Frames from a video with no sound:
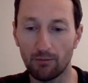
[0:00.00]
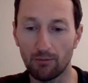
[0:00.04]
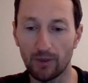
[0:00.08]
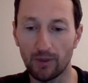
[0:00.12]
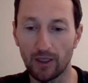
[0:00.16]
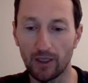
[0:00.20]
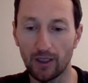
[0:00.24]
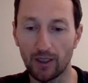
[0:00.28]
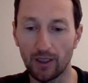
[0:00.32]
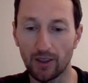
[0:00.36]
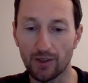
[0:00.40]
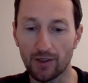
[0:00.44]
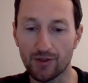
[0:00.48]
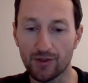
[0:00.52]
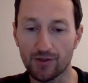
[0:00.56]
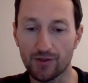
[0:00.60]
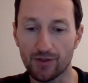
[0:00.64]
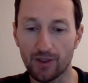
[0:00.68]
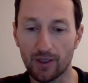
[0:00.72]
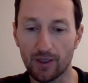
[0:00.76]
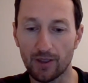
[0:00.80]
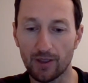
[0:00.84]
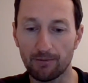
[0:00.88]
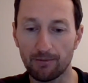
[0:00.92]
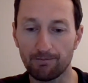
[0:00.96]
is
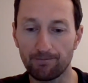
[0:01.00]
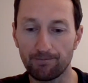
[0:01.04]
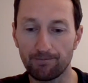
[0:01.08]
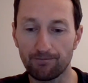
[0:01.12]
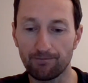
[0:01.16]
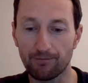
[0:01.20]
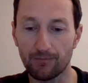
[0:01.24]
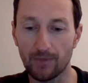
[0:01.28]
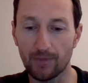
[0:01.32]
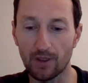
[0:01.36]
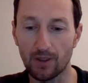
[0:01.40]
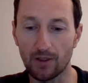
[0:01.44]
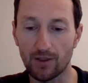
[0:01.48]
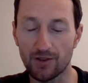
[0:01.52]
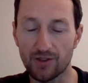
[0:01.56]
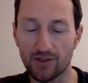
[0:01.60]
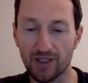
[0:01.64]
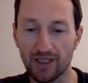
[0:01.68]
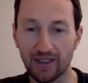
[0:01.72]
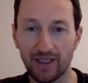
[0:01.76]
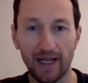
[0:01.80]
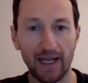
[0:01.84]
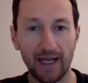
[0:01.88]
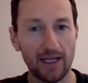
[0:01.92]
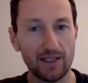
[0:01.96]

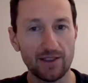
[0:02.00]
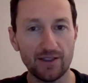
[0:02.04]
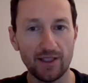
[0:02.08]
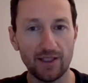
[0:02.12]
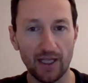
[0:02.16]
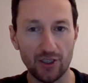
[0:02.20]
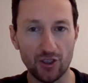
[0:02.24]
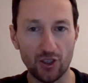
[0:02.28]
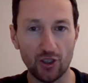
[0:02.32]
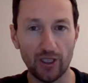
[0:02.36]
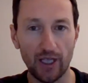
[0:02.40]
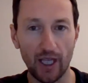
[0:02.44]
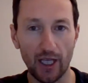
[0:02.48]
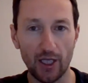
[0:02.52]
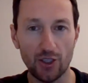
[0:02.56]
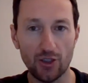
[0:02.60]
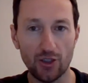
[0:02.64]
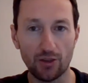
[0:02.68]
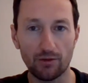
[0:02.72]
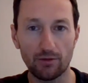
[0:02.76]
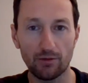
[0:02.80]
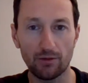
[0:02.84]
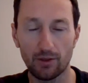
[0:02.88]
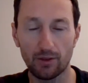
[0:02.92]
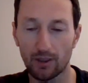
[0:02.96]
enhanced
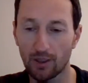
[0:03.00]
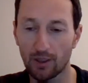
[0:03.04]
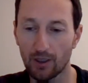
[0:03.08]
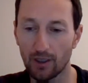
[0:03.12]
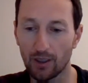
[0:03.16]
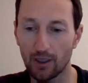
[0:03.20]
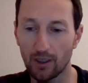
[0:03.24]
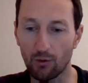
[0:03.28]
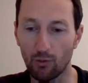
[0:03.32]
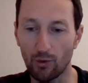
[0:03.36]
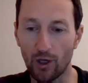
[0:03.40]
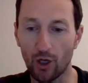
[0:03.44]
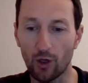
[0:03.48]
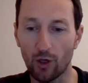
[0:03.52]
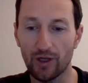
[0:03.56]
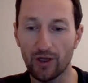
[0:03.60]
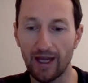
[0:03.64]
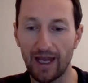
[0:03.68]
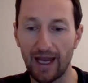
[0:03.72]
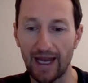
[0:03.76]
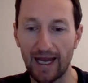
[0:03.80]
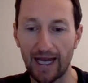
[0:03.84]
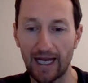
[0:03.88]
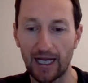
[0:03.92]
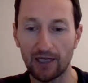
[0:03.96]
education. We
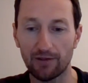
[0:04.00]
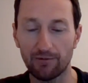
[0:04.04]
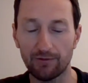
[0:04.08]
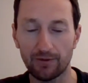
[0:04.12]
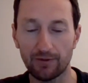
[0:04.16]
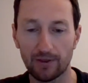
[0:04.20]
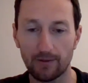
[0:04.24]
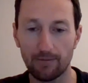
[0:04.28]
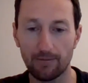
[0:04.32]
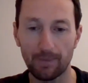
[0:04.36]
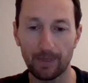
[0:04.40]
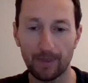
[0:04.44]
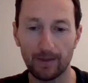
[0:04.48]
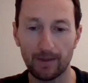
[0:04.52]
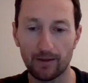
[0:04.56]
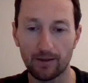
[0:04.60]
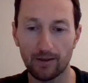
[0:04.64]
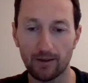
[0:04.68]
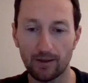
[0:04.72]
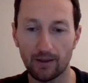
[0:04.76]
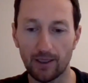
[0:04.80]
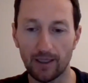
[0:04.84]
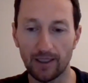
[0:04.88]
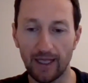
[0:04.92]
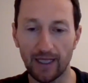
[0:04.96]
already have
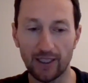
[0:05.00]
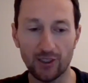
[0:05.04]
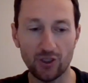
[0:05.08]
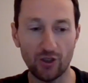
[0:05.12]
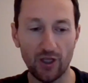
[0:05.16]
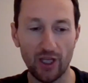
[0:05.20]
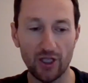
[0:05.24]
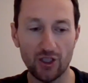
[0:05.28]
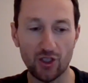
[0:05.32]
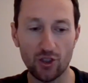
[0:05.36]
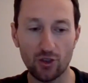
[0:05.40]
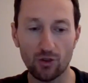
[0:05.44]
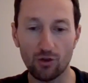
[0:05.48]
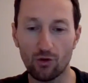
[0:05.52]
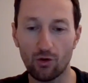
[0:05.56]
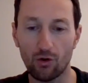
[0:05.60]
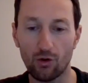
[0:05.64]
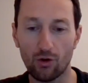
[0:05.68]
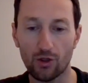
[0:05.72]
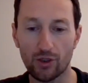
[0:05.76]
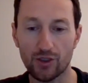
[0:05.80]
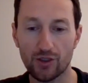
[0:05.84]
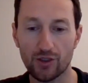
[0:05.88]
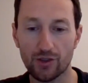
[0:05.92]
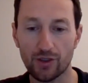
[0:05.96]
an education
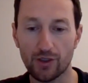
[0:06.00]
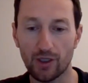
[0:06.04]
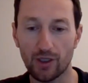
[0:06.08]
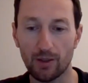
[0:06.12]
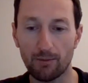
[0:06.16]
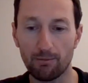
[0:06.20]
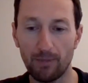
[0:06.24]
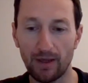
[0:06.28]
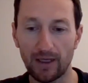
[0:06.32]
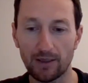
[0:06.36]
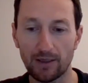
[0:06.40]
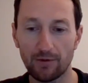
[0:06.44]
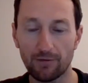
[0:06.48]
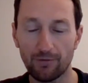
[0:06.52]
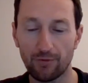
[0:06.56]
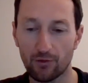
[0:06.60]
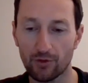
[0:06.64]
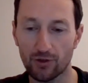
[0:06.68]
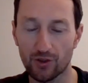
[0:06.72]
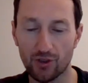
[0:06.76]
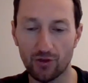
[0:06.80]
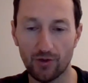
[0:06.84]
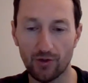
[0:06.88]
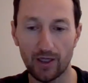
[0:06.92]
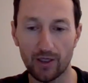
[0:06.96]
course meant
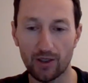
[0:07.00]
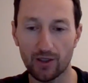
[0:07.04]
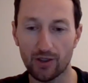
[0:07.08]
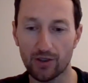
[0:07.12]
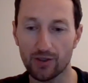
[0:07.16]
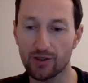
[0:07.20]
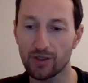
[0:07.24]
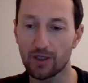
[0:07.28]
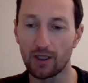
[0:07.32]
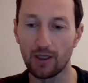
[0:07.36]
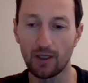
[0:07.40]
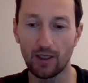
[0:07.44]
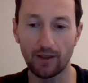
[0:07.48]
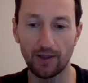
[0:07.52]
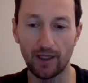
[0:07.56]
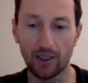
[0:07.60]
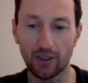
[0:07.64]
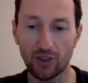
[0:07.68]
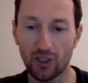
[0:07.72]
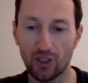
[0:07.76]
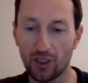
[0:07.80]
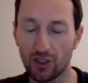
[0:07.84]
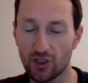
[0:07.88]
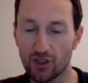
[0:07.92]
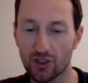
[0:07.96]
for traders
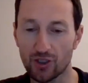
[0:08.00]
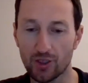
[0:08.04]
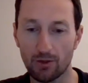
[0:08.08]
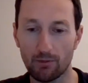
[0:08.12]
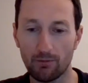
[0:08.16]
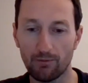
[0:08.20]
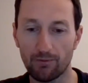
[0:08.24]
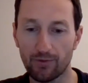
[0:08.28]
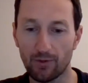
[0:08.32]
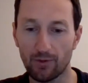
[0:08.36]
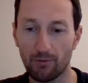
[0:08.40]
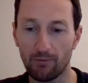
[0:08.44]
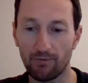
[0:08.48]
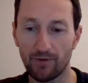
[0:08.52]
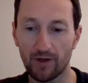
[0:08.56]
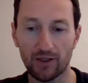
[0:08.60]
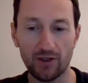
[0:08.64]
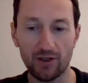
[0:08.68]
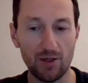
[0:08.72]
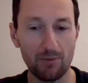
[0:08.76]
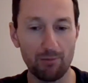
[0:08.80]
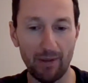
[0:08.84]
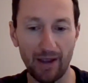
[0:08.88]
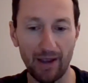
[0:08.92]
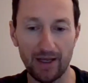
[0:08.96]
that teaches them from
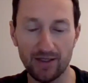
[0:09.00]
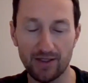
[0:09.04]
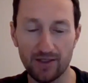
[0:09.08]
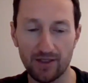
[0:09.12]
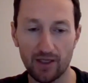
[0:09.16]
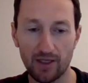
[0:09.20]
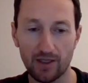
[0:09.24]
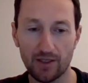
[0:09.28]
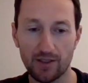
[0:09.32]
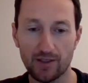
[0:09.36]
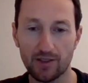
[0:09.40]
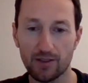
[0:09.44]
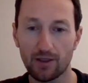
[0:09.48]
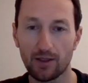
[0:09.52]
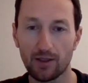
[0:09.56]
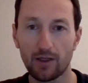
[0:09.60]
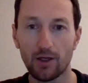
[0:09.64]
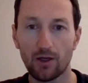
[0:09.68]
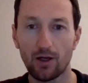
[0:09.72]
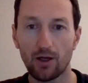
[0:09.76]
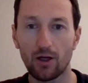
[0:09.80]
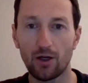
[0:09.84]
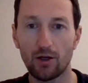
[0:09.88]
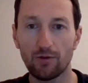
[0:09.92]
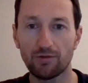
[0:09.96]
very basics
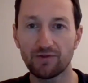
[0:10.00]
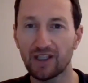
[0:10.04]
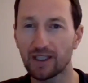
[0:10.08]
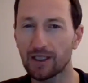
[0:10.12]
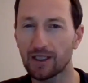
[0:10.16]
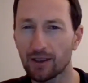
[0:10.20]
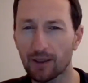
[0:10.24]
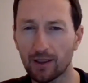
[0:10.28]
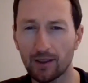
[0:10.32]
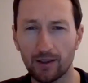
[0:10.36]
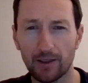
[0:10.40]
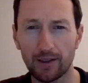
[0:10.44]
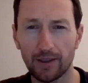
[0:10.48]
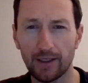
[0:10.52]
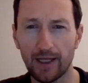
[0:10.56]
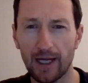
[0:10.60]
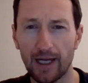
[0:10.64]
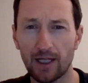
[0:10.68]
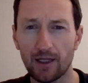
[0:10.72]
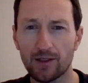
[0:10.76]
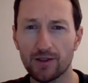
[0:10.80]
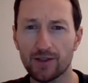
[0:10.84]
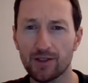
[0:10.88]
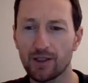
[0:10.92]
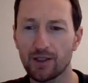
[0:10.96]
of technical
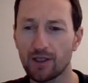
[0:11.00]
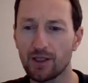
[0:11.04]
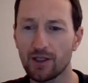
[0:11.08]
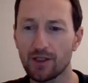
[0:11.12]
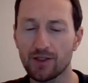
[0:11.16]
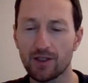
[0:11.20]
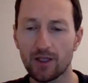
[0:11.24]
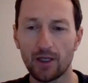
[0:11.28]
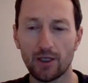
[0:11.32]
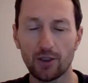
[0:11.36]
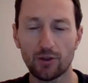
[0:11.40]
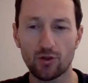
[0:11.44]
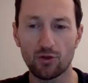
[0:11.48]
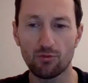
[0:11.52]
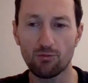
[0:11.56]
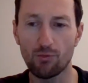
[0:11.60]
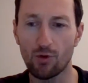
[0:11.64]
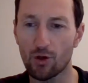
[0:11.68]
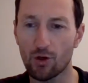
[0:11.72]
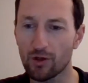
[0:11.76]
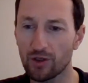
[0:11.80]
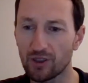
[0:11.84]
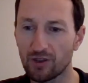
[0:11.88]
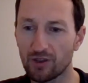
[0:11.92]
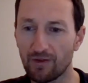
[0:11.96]
analysis to
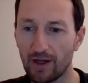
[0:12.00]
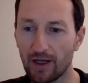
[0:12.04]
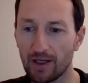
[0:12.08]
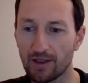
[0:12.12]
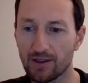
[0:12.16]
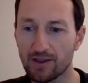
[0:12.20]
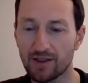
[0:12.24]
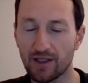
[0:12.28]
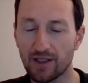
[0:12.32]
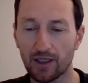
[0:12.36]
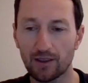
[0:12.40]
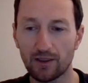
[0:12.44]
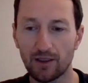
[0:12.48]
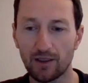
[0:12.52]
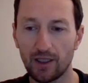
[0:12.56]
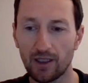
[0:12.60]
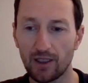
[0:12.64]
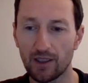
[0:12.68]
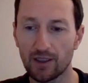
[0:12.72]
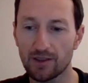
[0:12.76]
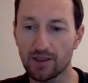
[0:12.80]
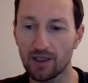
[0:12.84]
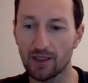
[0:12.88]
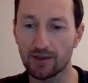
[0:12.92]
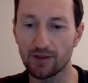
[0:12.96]
more advanced
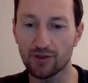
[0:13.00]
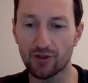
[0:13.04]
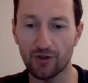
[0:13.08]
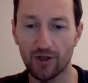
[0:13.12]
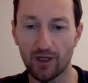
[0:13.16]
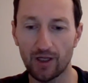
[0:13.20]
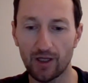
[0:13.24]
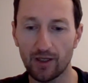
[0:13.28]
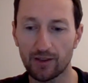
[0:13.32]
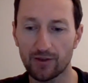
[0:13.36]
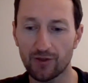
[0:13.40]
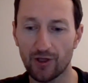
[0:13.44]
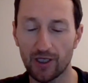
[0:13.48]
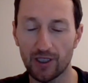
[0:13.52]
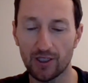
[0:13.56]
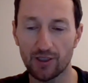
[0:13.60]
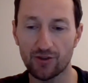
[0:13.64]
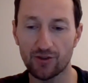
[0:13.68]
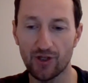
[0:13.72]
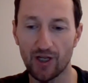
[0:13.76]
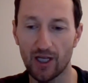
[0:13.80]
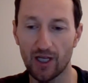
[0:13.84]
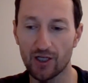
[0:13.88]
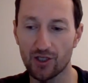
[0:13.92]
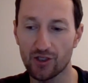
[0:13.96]
techniques and trading
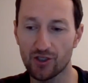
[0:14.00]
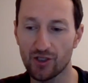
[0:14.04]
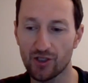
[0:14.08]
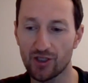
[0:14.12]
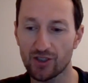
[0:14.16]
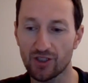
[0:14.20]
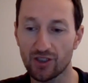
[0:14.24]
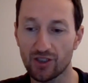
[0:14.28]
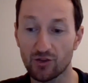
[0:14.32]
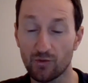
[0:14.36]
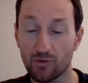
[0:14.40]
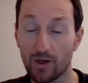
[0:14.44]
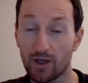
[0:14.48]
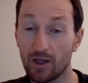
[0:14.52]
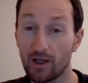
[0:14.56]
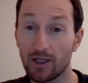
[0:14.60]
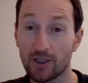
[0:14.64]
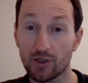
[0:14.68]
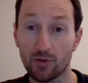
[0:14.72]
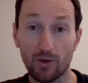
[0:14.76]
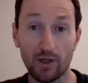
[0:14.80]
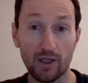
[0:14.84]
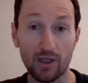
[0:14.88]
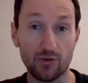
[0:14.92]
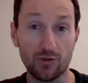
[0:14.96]
strategies, as
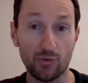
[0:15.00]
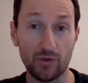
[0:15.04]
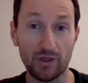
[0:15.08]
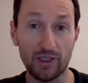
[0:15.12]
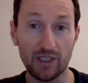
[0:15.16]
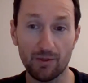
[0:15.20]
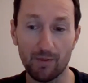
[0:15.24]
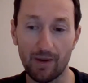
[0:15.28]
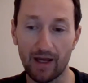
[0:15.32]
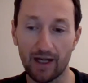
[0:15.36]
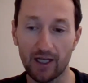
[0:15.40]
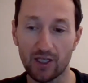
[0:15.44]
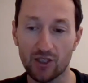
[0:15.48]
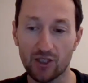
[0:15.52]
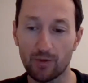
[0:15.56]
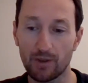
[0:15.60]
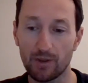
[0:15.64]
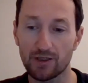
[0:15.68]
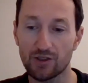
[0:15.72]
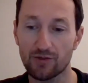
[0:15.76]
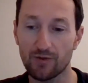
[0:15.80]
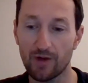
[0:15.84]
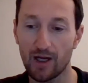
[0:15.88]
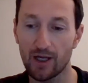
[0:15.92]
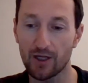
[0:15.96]
well as risk
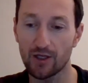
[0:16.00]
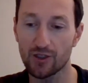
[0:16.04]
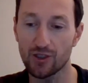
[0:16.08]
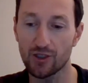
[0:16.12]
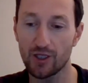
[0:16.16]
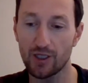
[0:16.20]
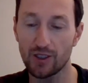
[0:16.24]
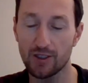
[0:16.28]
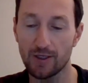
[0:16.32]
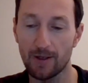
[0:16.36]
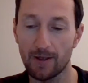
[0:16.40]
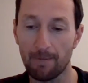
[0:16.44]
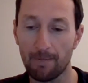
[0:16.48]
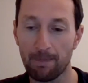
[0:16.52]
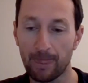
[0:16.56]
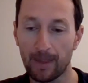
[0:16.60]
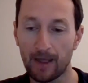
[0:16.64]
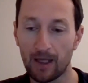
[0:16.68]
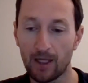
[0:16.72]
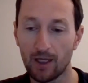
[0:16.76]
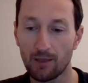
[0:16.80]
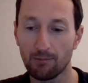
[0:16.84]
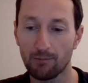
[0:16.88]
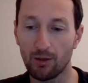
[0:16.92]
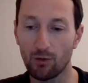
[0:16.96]
management strategies.
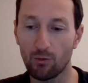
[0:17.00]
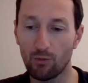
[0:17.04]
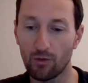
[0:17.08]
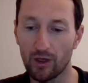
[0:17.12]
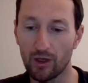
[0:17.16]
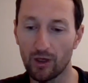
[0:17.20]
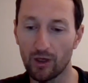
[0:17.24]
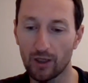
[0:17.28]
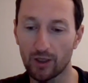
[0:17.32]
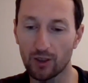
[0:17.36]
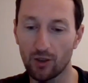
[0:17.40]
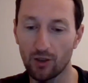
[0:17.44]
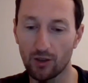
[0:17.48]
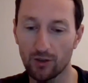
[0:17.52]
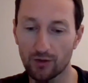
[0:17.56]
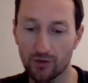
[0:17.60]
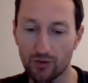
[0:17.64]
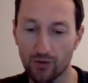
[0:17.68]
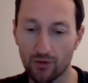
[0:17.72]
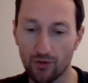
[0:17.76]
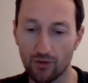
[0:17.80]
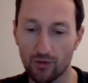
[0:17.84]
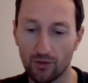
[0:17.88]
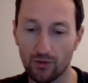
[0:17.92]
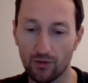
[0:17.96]
But we are going
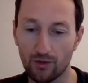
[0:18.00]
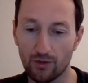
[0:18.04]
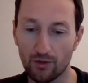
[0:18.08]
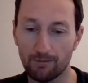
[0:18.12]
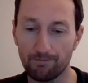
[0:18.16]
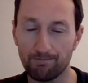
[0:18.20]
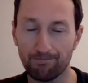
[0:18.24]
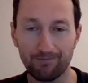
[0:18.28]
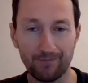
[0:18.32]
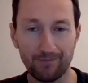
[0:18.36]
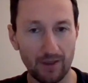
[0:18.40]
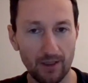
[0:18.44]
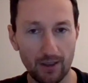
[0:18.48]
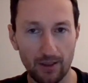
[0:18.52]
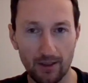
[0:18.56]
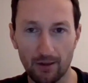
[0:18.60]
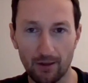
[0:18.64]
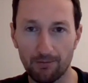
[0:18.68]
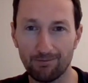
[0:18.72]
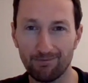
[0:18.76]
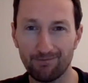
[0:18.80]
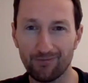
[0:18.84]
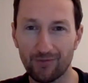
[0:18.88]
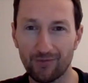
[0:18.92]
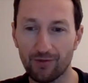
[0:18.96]

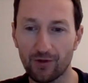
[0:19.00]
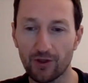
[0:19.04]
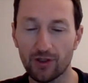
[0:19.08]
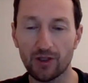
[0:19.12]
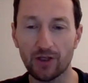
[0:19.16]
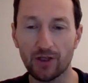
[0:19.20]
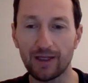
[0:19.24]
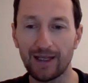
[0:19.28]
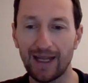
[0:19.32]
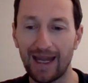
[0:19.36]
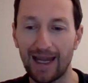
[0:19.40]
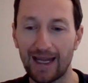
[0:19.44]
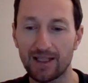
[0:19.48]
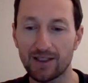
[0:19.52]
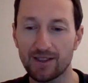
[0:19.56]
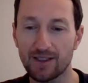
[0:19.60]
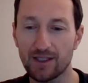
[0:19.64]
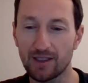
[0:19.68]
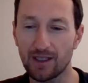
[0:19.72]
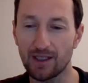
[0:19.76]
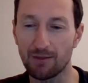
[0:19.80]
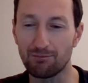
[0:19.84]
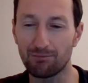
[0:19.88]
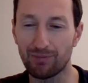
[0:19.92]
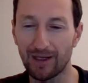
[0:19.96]
to further enhance
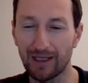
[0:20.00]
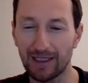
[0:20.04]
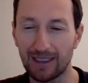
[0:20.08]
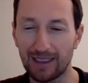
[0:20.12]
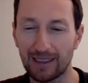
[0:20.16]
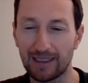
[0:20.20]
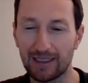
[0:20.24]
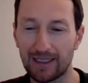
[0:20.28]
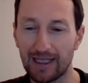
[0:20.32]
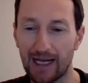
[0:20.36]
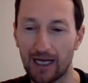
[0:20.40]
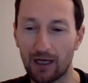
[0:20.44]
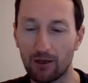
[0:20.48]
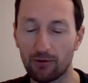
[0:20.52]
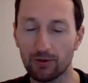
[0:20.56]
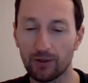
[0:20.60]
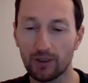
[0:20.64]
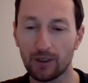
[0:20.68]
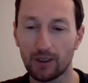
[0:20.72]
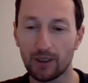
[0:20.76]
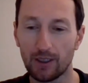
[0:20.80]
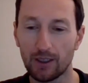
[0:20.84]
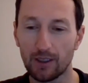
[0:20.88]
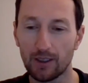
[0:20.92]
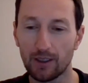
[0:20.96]
it and break it
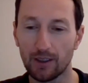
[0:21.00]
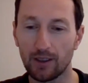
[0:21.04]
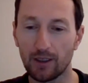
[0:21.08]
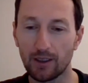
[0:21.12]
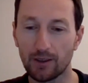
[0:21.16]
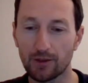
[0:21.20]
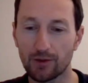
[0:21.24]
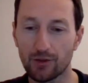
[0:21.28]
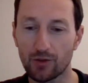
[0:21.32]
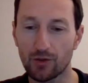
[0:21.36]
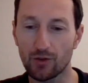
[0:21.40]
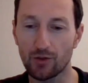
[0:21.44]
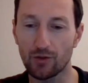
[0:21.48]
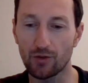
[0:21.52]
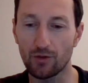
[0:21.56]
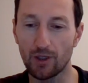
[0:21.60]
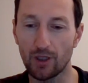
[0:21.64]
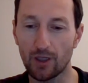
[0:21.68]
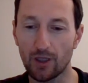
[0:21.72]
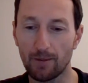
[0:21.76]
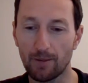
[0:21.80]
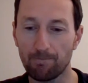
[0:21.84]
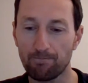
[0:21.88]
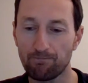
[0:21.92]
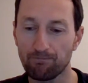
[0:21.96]
down
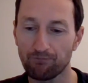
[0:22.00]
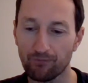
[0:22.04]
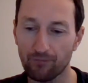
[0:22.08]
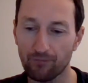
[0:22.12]
to